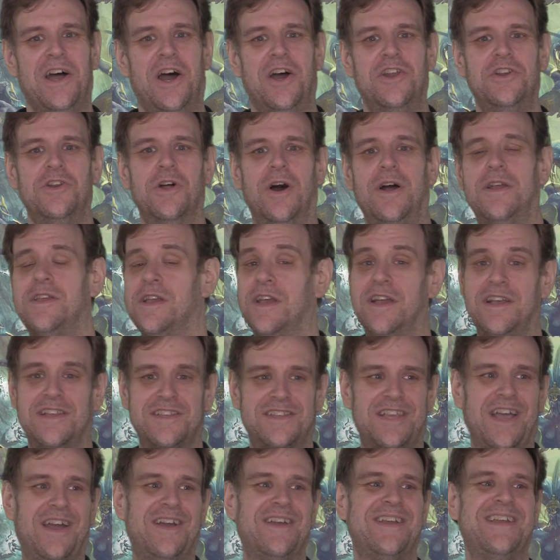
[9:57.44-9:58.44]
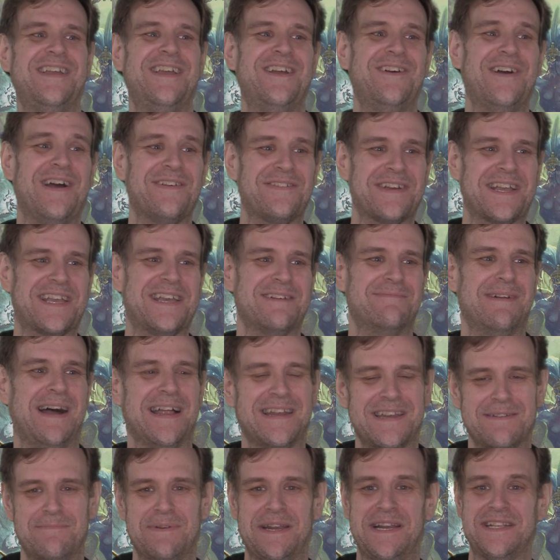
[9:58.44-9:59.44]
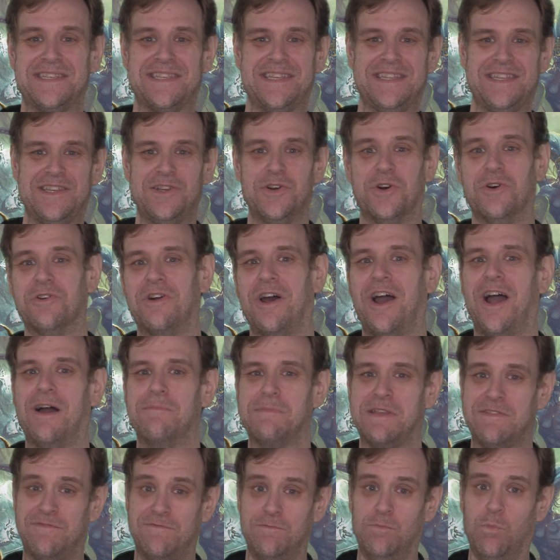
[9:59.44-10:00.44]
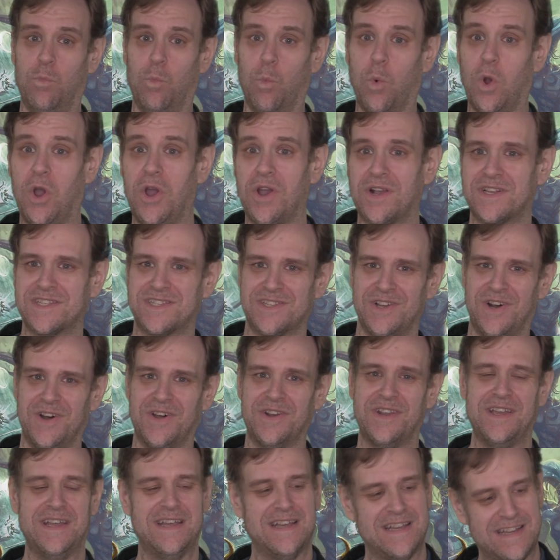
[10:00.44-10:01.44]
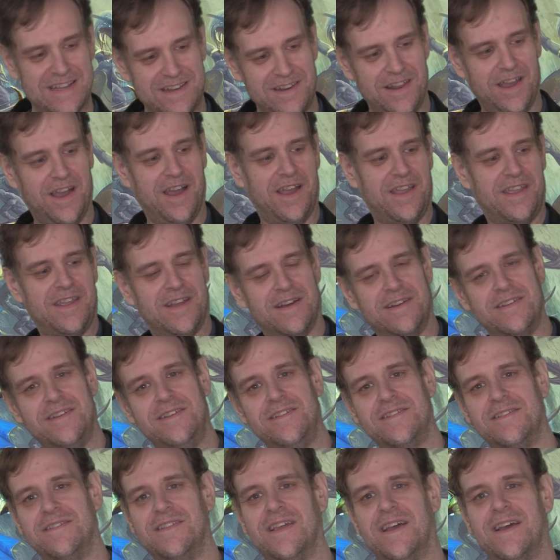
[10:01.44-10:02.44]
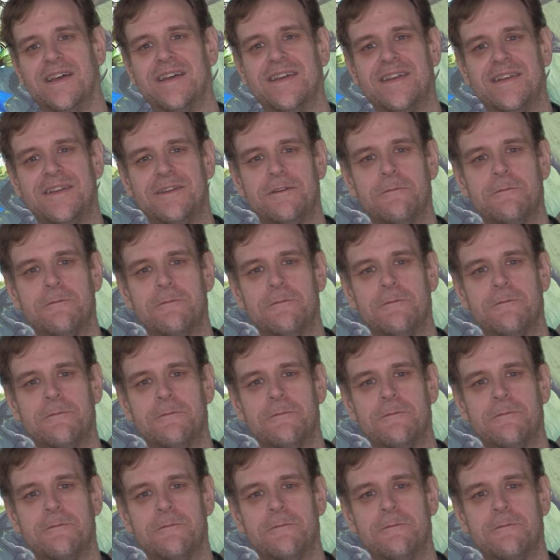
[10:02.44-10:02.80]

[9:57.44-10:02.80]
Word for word: And not, so you have a command ability that your army works on. No, you're not using that.